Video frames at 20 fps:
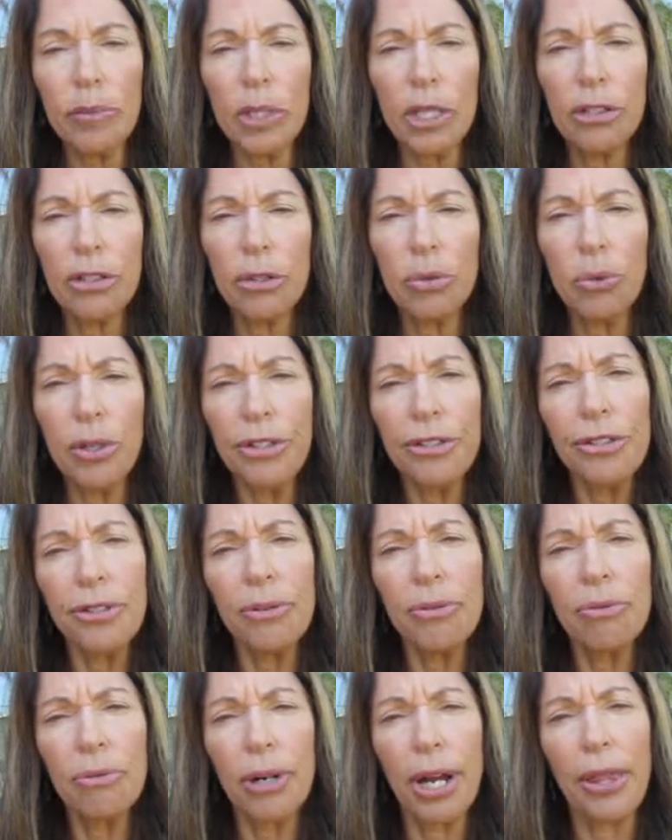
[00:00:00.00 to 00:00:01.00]
So once
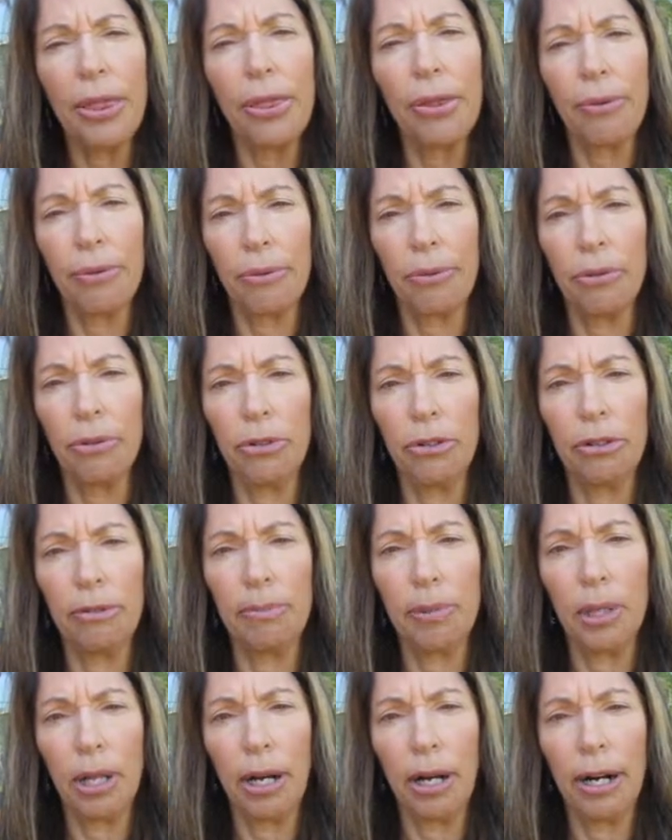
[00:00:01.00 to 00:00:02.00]
you've read through your
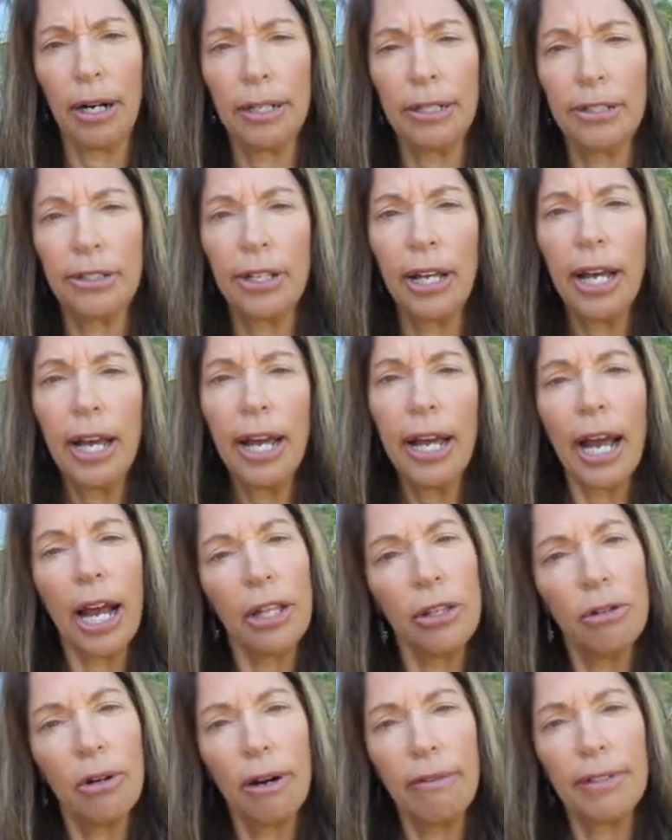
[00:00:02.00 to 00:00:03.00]
blogs
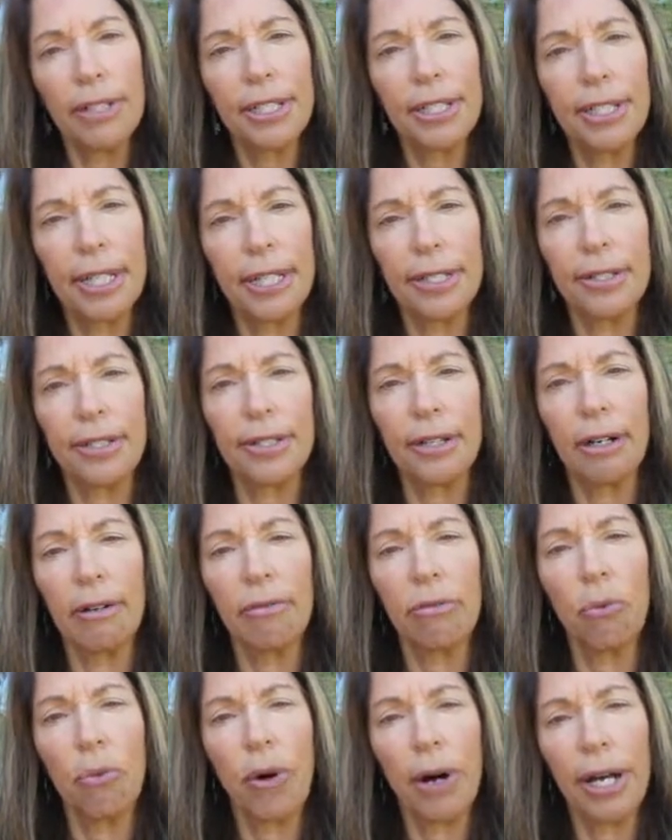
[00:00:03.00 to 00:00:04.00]
and you have a sense
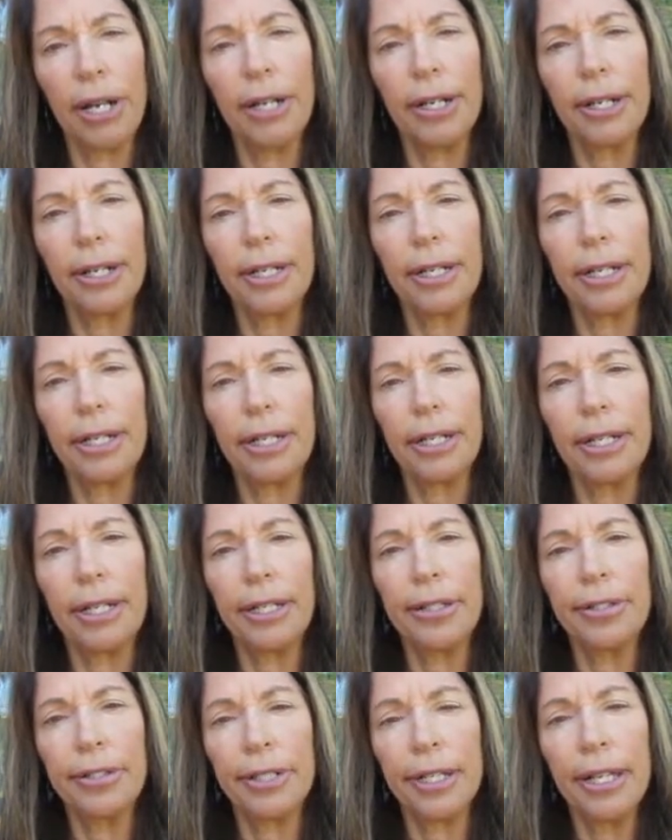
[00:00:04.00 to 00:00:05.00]
of what
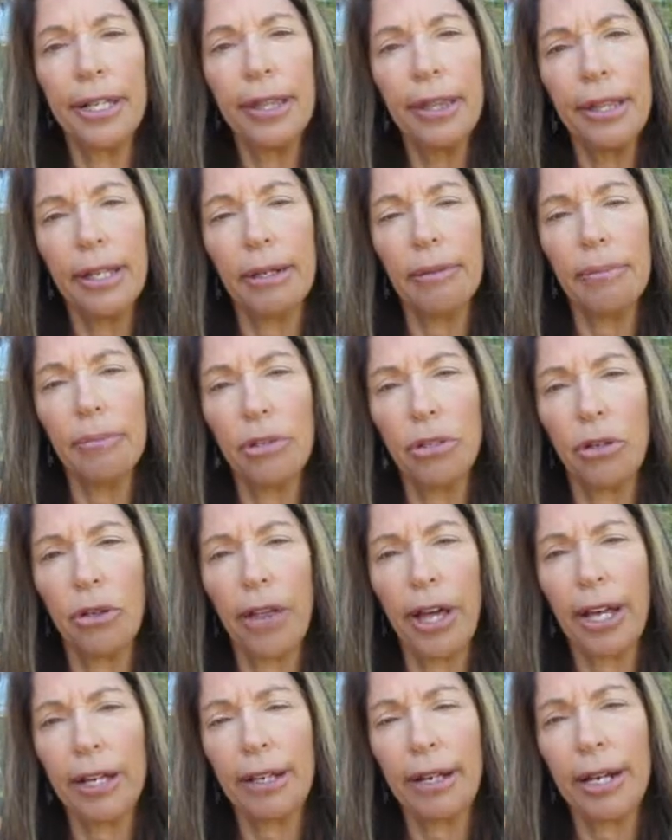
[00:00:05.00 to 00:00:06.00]
is in them, so
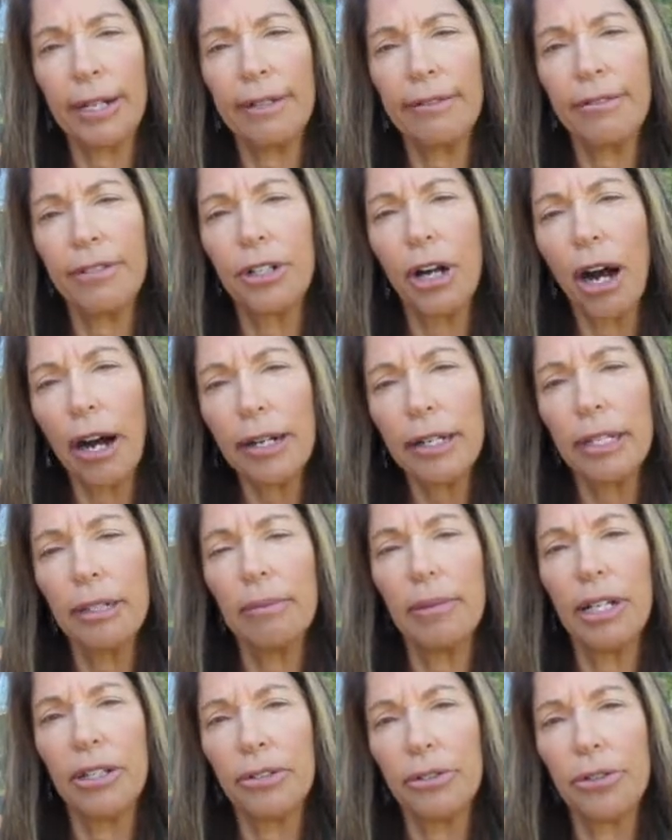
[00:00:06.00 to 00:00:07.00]
that kind of
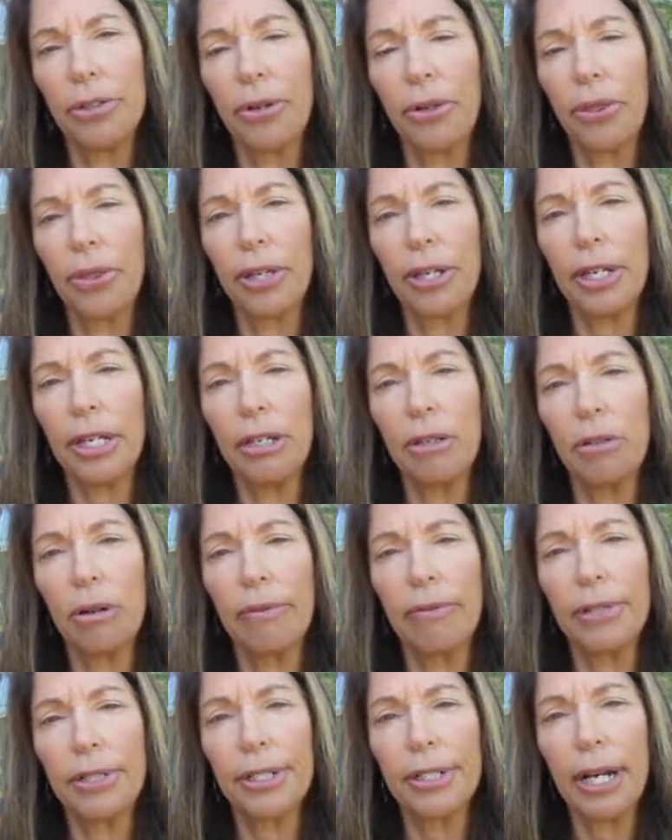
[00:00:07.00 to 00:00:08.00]
documents your thinking
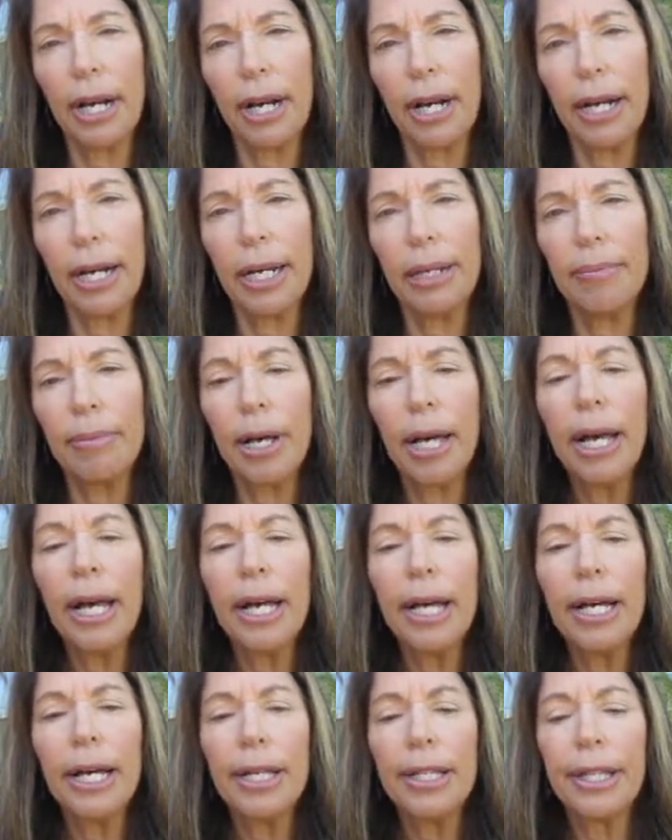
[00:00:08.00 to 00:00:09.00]
over time,
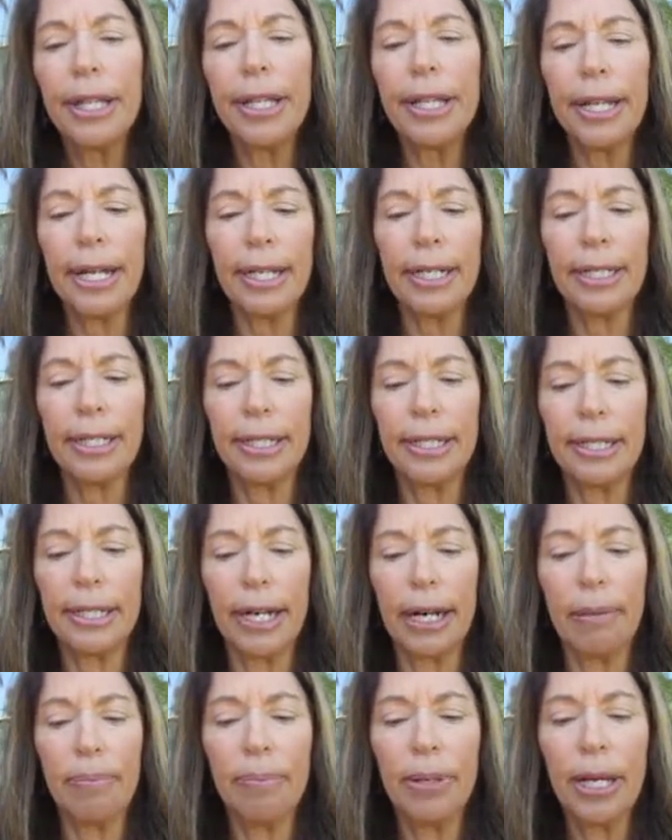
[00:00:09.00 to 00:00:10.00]
the next
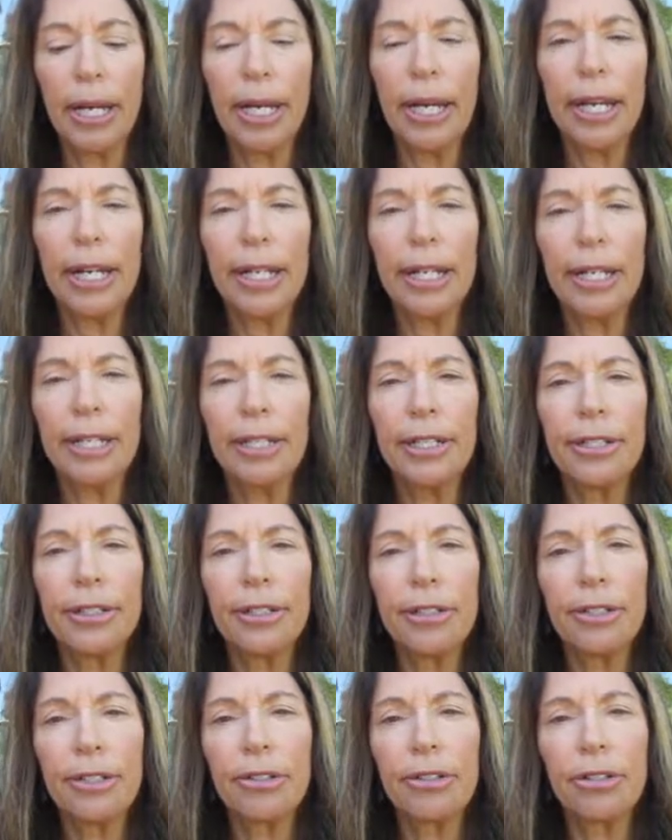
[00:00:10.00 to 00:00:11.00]
step
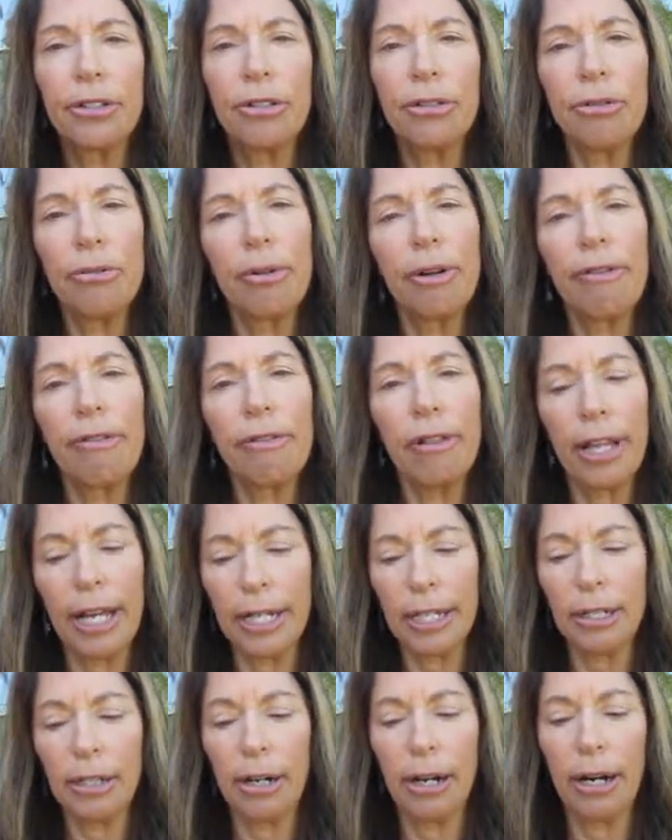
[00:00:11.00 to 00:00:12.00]
is to
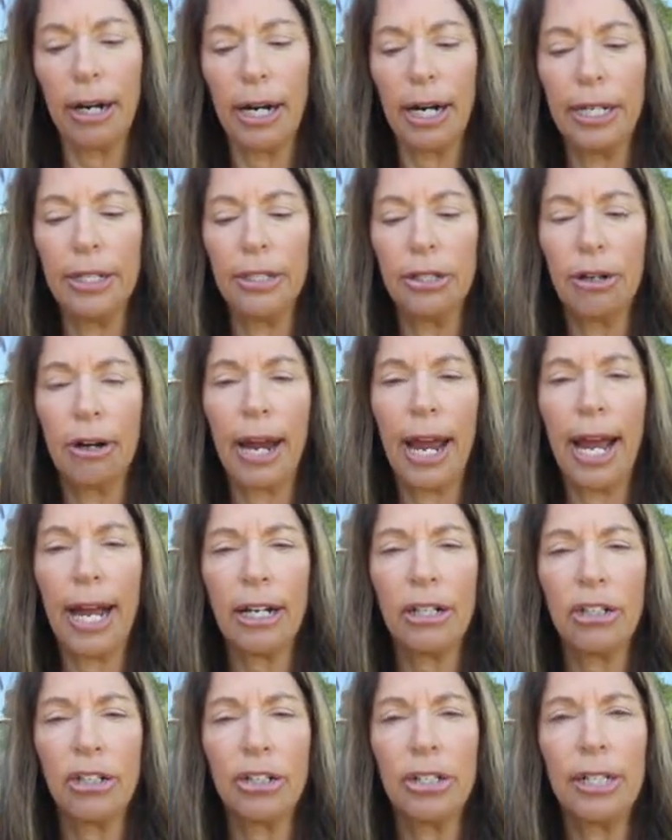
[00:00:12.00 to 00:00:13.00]
reflect on your
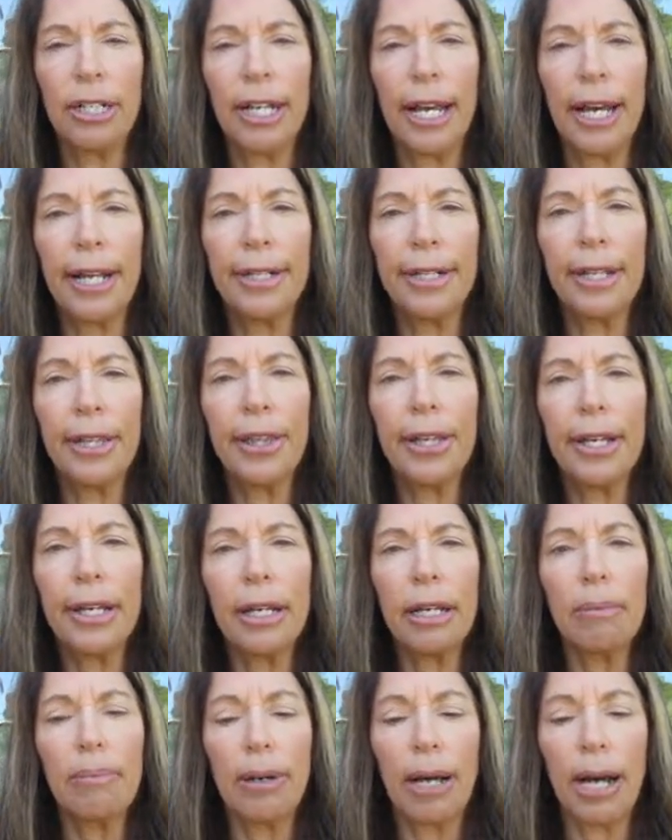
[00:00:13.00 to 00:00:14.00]
action and to
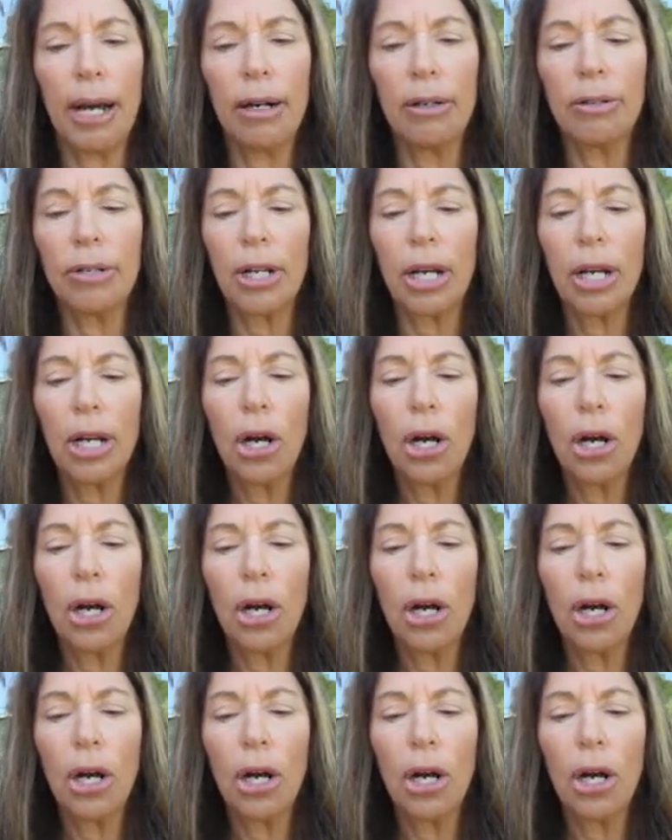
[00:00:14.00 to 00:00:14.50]
think about